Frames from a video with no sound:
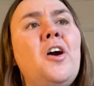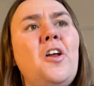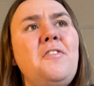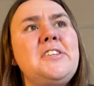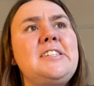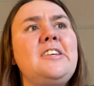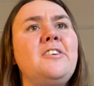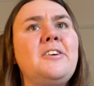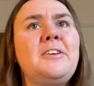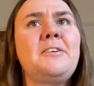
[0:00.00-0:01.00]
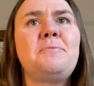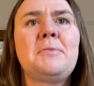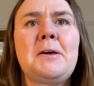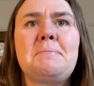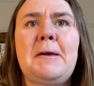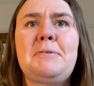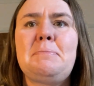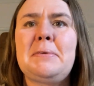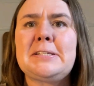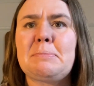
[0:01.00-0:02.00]
Obviously you're gonna maybe
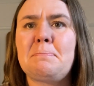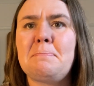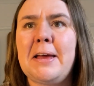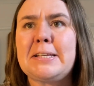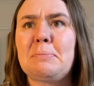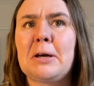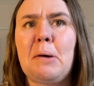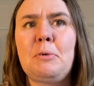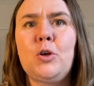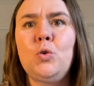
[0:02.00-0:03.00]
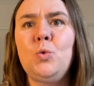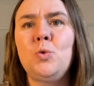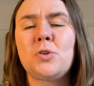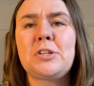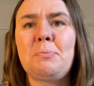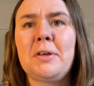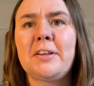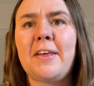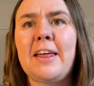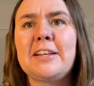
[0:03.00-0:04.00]
mess up a couple of oohs or something
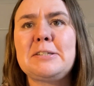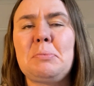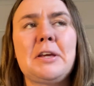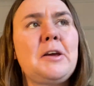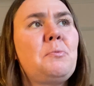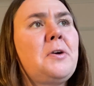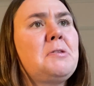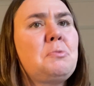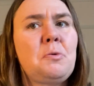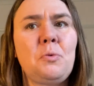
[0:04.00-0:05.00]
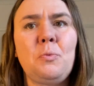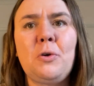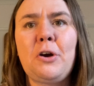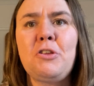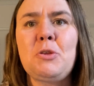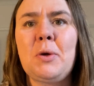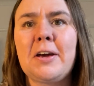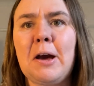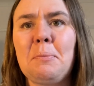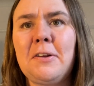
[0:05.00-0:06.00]
like that to begin with, but we'll go through it a
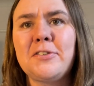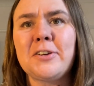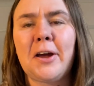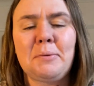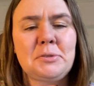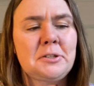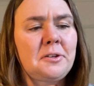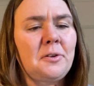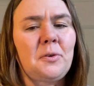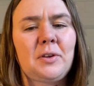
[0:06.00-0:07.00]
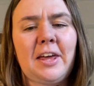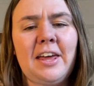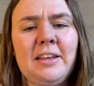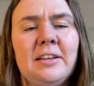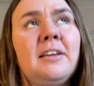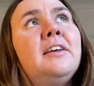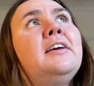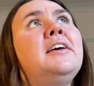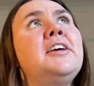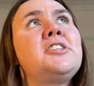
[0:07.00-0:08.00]
couple of times, okay?
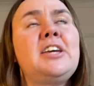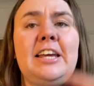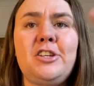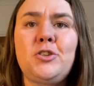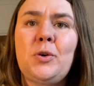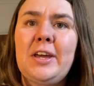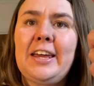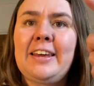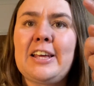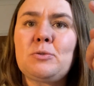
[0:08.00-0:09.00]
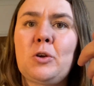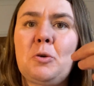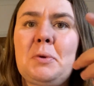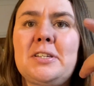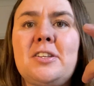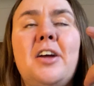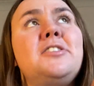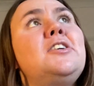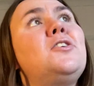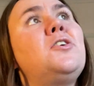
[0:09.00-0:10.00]
So here's your E, that's what you'll be
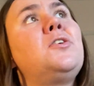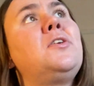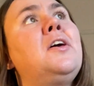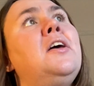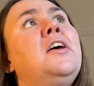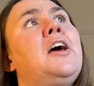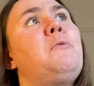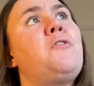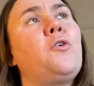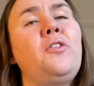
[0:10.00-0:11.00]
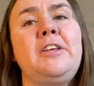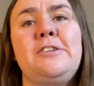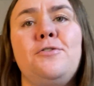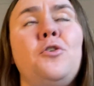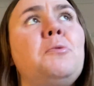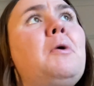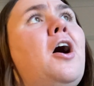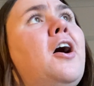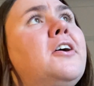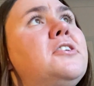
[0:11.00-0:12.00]
starting on. We've got these 4
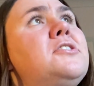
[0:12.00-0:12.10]
bars.